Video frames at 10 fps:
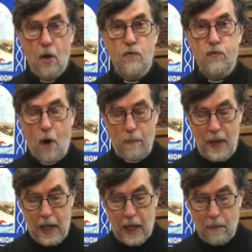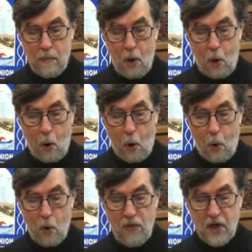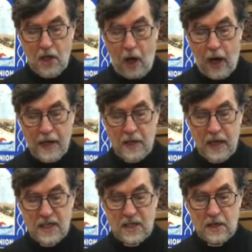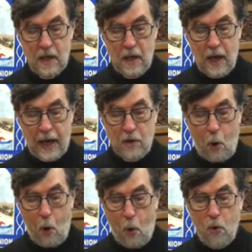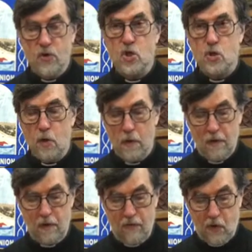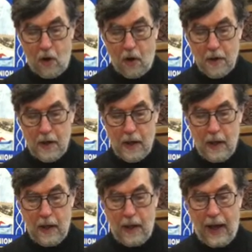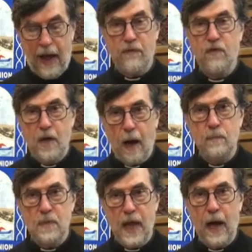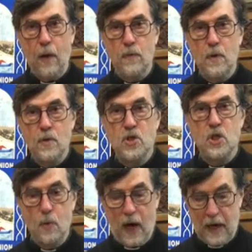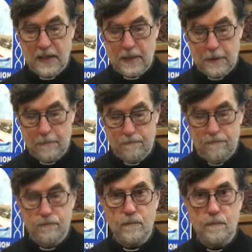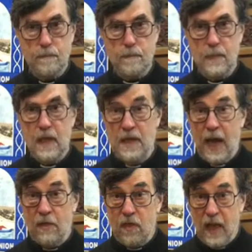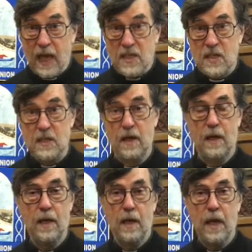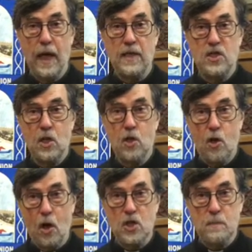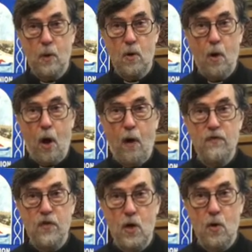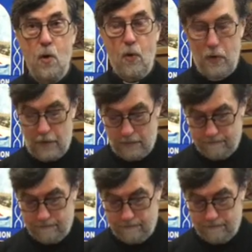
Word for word: From him all the kindness and all the truth of God have come down to us. Now this is the gospel of the Lord.